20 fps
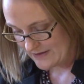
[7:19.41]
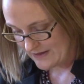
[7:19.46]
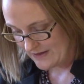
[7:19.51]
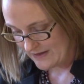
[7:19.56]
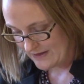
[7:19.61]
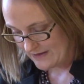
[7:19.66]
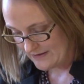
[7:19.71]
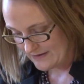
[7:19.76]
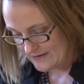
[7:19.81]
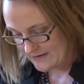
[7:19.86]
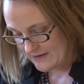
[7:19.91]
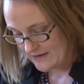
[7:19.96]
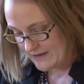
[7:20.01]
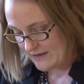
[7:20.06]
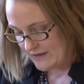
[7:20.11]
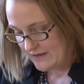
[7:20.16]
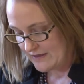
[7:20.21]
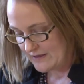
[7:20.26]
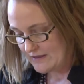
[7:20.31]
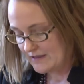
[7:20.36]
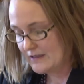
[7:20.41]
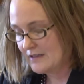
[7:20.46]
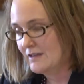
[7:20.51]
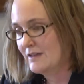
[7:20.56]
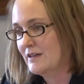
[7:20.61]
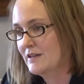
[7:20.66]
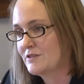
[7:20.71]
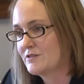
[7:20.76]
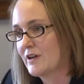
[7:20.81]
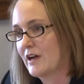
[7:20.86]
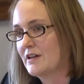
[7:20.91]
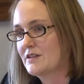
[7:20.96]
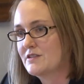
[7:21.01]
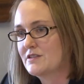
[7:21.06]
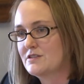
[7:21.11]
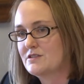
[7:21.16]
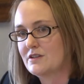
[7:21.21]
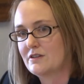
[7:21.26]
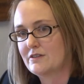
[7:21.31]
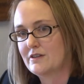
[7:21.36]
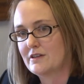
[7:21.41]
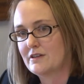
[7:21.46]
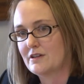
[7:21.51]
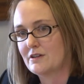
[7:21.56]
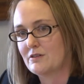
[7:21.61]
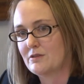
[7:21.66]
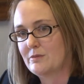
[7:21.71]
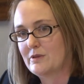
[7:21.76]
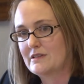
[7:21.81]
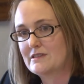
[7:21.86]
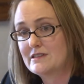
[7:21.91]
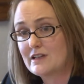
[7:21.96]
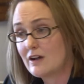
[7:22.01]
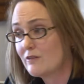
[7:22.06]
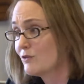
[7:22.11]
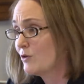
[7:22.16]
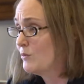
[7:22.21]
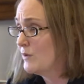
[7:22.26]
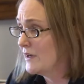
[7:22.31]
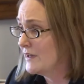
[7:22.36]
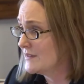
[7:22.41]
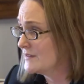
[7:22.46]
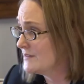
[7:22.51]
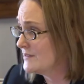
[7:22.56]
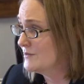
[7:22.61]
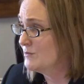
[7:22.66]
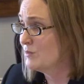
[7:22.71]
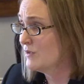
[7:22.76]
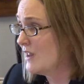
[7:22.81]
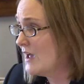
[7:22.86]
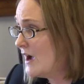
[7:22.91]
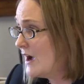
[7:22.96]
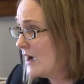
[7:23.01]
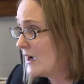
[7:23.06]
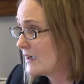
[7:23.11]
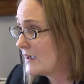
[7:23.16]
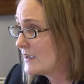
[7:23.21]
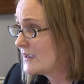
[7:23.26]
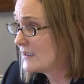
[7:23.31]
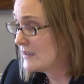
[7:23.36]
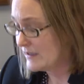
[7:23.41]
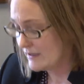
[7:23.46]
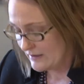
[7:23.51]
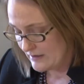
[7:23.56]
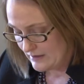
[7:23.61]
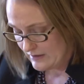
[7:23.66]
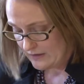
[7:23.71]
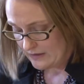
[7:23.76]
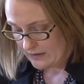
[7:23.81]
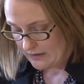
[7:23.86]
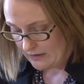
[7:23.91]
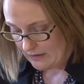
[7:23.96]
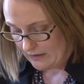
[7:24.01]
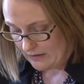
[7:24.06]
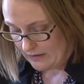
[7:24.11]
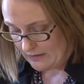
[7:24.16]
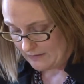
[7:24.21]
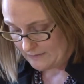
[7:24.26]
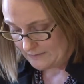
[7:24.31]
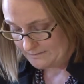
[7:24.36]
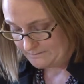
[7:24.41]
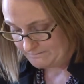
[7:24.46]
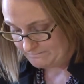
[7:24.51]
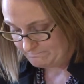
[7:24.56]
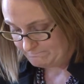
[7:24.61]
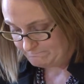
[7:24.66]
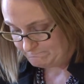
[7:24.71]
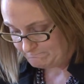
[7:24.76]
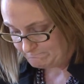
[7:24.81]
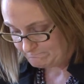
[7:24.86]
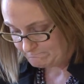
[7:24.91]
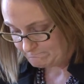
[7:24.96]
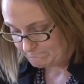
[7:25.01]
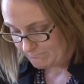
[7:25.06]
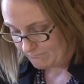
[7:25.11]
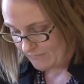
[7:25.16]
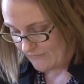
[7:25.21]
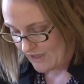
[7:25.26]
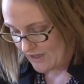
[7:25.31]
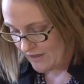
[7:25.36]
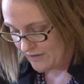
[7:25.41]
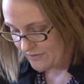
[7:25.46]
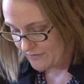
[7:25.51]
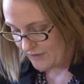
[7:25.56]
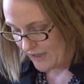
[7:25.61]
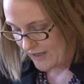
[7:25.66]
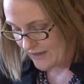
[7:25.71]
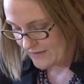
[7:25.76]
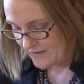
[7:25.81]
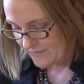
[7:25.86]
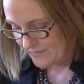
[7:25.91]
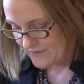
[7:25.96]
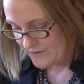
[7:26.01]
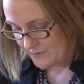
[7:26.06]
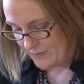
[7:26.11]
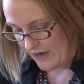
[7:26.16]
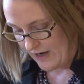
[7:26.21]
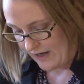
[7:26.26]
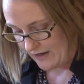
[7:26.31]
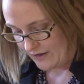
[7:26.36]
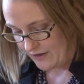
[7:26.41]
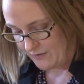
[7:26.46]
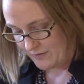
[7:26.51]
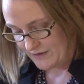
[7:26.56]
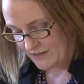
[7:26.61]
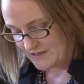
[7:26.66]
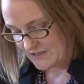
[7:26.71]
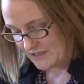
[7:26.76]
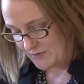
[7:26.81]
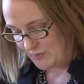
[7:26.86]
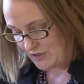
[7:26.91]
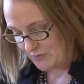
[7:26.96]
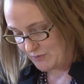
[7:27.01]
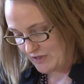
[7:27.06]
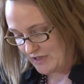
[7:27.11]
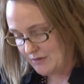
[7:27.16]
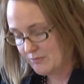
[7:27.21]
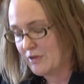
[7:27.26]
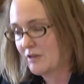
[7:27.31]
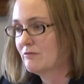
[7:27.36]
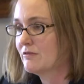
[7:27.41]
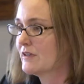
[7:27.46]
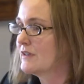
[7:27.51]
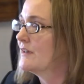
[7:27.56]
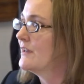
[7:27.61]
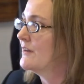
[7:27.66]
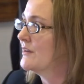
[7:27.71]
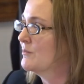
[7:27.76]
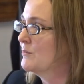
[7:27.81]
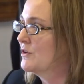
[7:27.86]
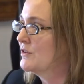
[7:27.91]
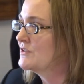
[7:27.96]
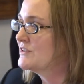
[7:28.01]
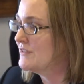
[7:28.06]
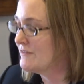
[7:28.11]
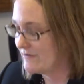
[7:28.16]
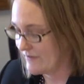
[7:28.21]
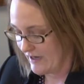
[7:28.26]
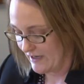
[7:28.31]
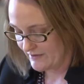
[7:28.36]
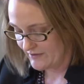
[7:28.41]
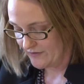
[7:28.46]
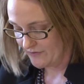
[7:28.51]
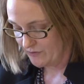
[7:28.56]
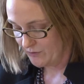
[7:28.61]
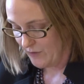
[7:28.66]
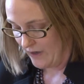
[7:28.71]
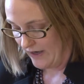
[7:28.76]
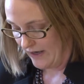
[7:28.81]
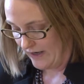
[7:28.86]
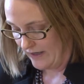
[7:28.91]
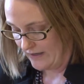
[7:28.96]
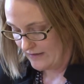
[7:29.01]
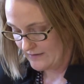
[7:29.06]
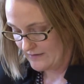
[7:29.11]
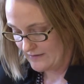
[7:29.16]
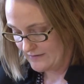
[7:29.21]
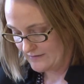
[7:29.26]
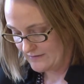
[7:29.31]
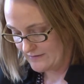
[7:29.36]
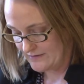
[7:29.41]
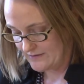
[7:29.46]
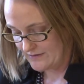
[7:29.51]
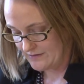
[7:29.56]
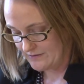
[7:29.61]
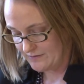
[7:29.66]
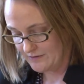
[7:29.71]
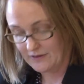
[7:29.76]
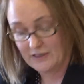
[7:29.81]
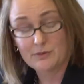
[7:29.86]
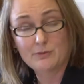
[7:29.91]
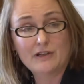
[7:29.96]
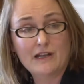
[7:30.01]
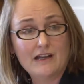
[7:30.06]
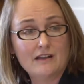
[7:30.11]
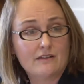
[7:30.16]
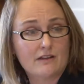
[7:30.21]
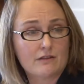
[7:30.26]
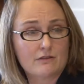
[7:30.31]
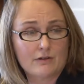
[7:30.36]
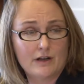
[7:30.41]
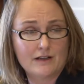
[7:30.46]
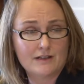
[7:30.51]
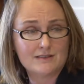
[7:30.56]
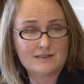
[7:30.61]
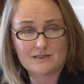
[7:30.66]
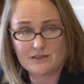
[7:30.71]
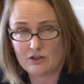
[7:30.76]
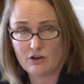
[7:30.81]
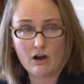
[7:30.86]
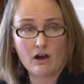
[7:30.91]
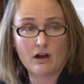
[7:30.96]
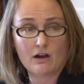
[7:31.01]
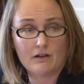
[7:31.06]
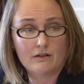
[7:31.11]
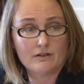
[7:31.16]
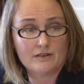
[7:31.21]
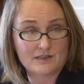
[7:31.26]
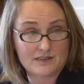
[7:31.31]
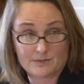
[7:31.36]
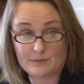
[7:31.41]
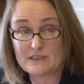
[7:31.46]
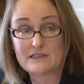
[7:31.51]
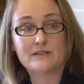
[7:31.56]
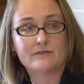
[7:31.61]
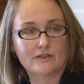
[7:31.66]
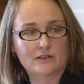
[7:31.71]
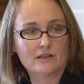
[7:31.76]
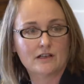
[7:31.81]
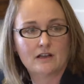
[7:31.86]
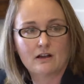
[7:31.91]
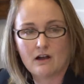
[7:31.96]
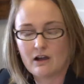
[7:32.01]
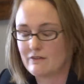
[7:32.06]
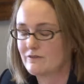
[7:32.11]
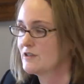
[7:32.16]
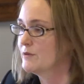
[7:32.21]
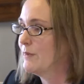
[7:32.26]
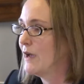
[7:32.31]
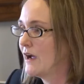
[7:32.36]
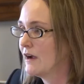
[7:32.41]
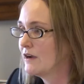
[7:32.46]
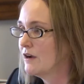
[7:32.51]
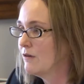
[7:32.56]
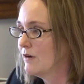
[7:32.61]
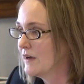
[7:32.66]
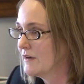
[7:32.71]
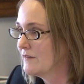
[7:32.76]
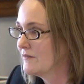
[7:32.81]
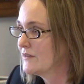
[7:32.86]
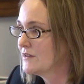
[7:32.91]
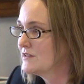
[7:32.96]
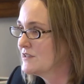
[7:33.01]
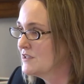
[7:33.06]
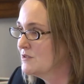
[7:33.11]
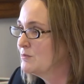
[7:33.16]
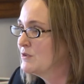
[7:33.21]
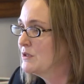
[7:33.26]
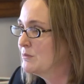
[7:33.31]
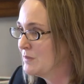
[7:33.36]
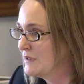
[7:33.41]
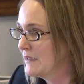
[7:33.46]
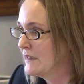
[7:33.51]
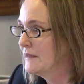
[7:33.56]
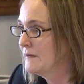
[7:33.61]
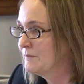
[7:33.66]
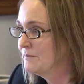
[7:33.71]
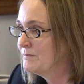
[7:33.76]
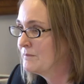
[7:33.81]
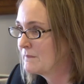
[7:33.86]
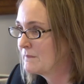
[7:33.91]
and he tries to show that there would be several ways to block a threat of tobacco in the TPP, but really the most effective way to eliminate the threat is to specifically carve tobacco out of the TPP.